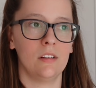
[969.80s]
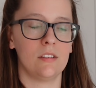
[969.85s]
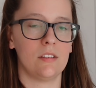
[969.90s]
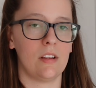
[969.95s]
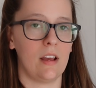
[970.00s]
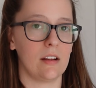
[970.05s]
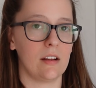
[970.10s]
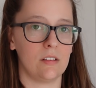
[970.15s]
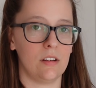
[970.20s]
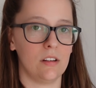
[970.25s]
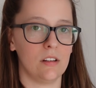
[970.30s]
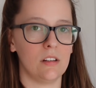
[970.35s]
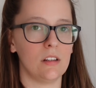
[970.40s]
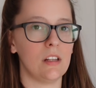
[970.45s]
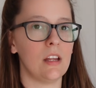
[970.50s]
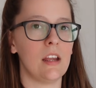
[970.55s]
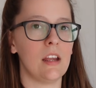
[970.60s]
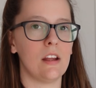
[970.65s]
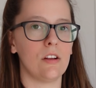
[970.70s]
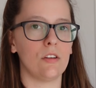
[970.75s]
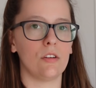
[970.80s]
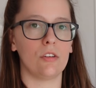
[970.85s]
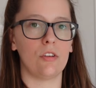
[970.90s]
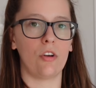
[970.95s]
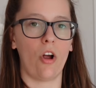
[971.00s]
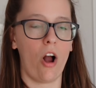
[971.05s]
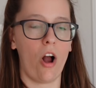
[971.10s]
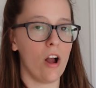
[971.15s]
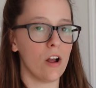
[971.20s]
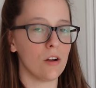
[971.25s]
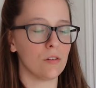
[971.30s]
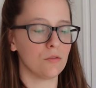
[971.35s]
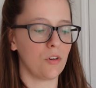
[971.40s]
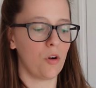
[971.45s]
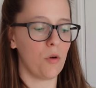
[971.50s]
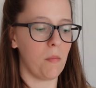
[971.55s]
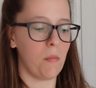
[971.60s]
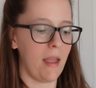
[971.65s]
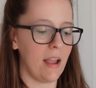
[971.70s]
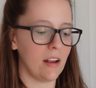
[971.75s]
technically not
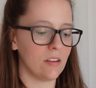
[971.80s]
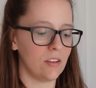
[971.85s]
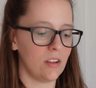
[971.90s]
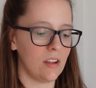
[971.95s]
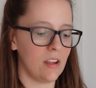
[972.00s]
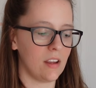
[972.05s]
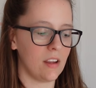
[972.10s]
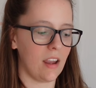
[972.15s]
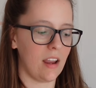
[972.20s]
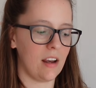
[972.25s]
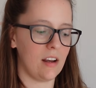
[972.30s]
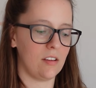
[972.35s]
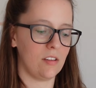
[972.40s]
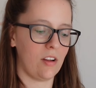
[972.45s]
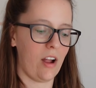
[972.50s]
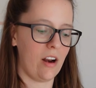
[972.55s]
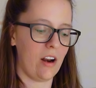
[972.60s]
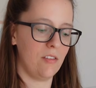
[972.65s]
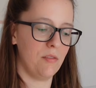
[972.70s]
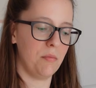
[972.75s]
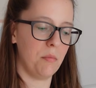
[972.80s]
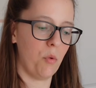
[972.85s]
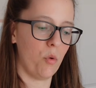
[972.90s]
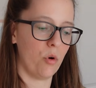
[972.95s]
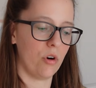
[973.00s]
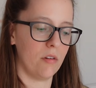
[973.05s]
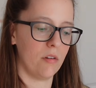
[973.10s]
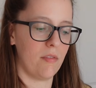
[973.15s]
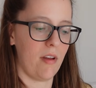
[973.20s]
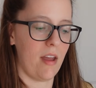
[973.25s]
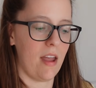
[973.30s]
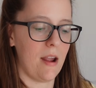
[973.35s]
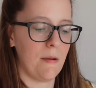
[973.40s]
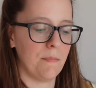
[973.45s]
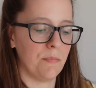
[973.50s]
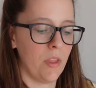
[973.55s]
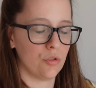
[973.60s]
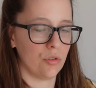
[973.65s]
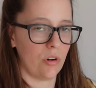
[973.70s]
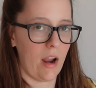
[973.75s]
romantic, and it's kind of more of
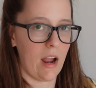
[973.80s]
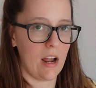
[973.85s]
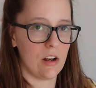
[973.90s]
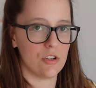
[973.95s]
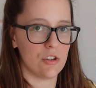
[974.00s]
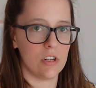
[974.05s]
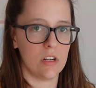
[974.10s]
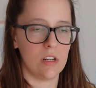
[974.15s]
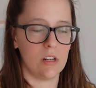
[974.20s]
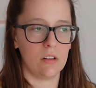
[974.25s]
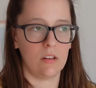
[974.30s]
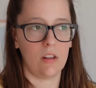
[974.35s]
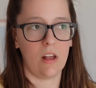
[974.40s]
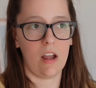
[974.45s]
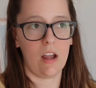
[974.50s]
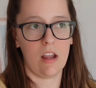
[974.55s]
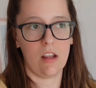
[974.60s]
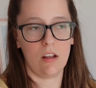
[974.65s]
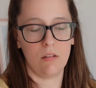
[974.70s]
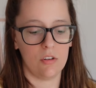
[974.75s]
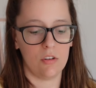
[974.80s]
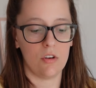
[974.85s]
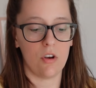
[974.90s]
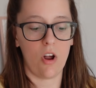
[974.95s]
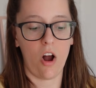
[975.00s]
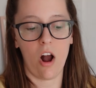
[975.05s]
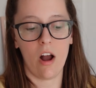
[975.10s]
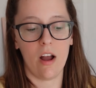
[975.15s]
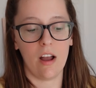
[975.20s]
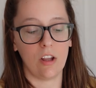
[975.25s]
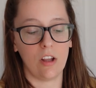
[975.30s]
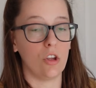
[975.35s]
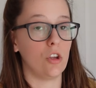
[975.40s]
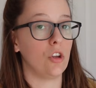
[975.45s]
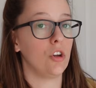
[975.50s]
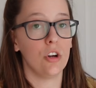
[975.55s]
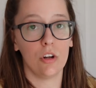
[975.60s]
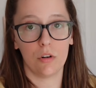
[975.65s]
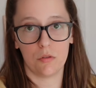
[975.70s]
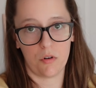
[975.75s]
a tragic, like not a
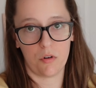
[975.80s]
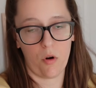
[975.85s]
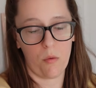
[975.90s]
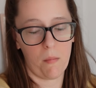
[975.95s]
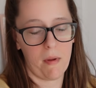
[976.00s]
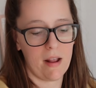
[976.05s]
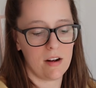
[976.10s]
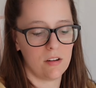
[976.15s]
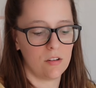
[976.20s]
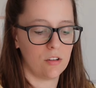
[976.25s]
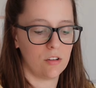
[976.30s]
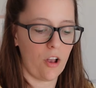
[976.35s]
good romance.